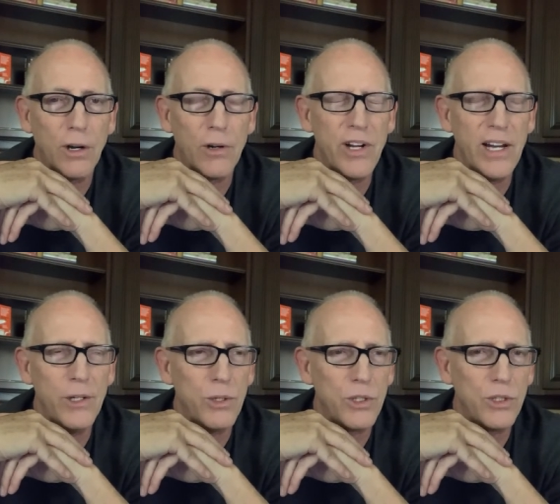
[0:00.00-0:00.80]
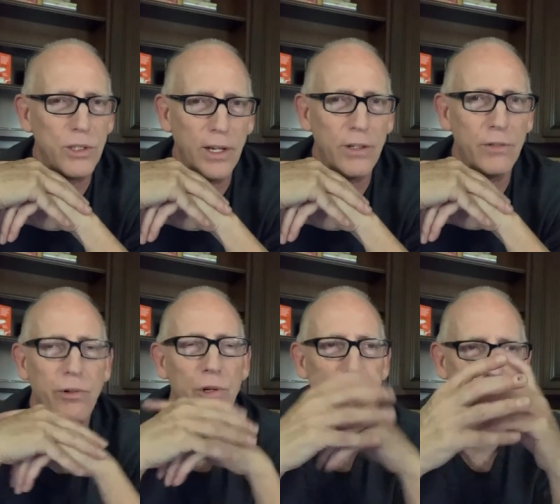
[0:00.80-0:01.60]
are dangerous in the
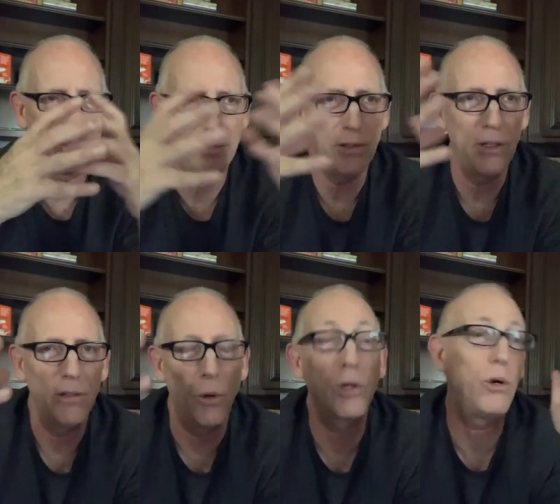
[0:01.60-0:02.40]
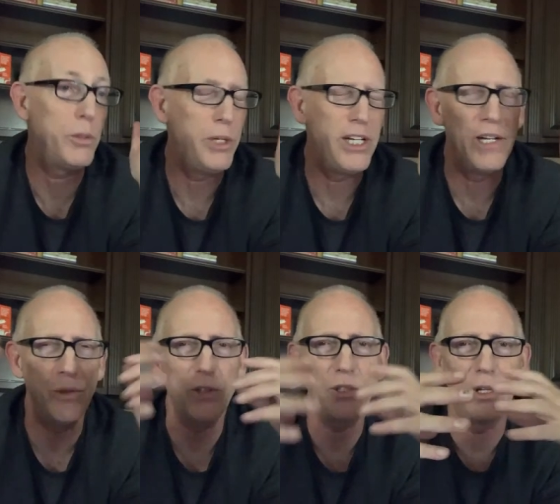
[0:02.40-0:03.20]
first, or could be dangerous.